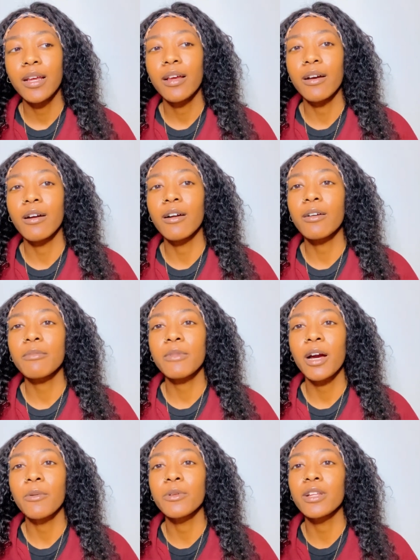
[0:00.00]
Um
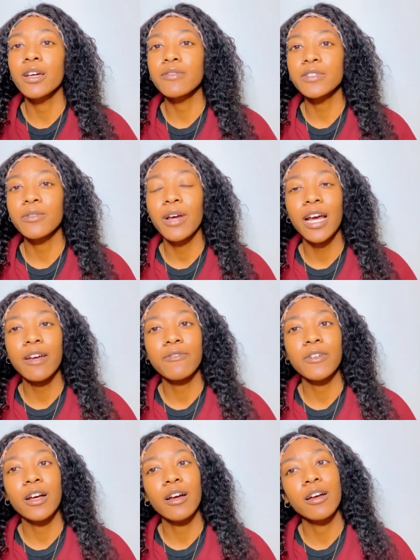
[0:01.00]
I would love to have
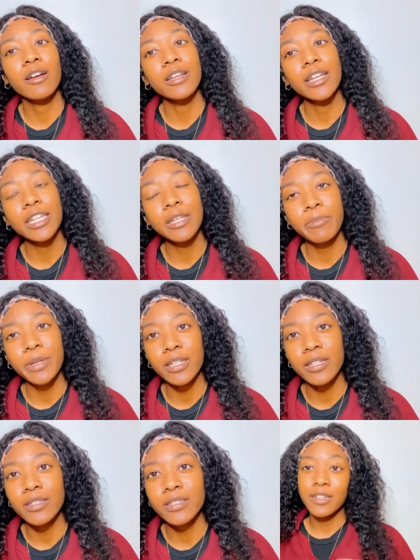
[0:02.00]
guinea
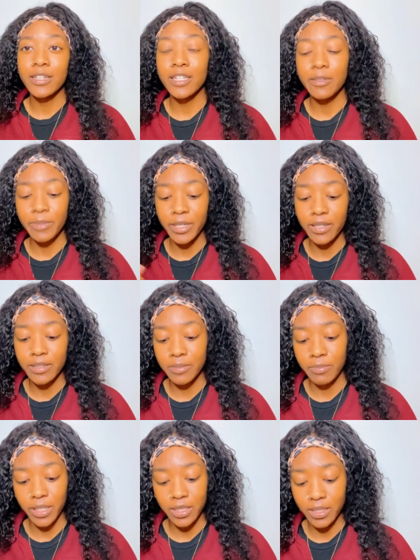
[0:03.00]
pigs, guinea pigs,
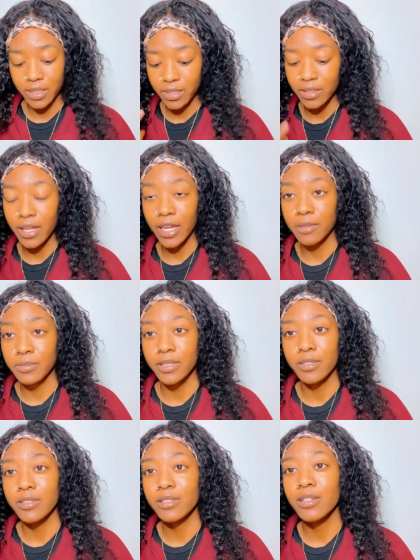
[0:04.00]
bunnies,
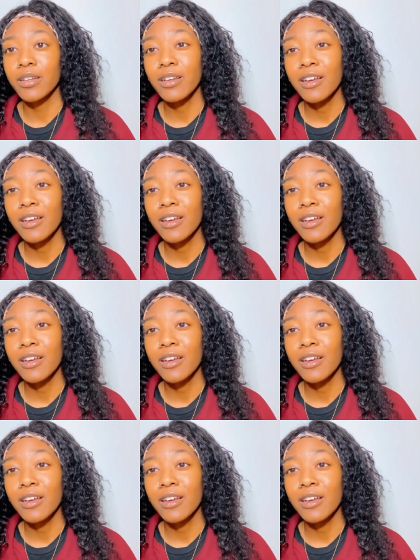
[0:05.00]
hamsters,